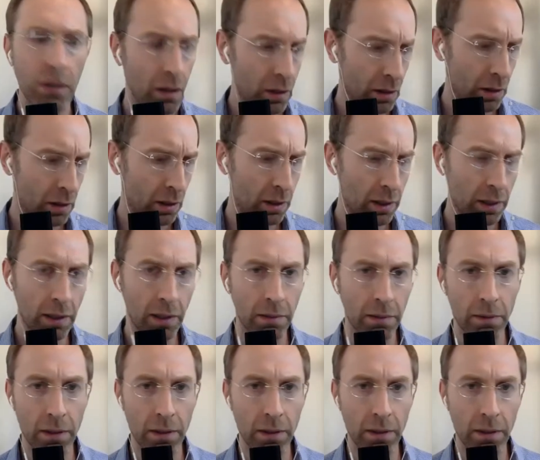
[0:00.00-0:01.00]

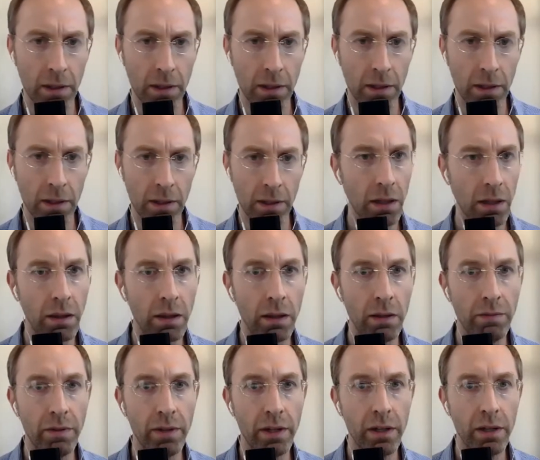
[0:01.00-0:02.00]
The
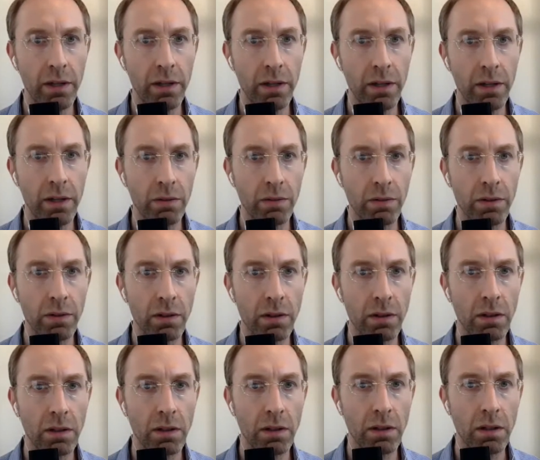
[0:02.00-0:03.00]
video
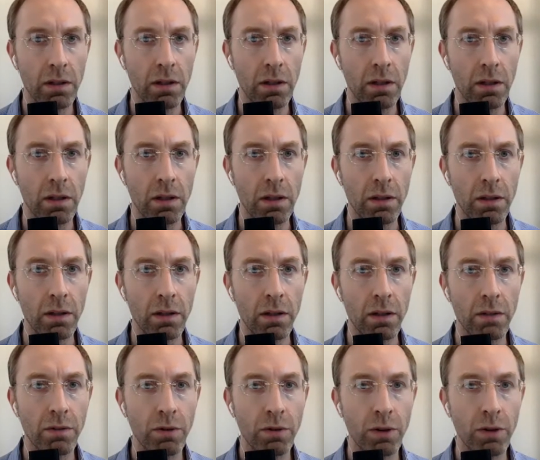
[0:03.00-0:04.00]
of
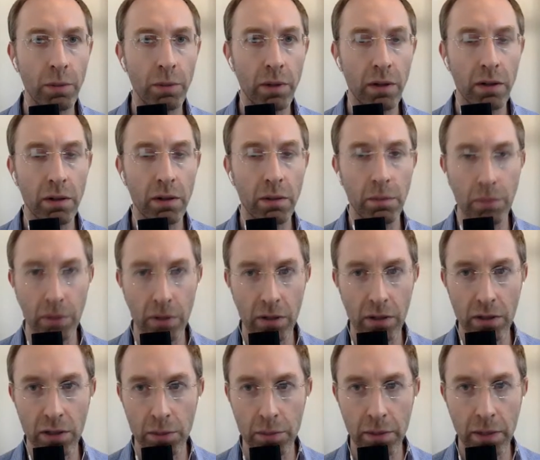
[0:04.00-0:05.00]
Cory Booker
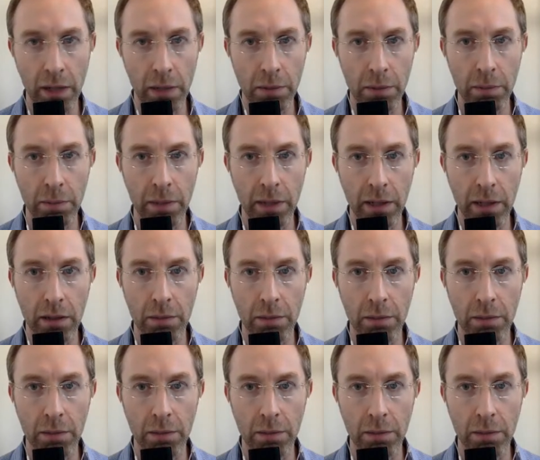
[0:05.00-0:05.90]
just popped back up on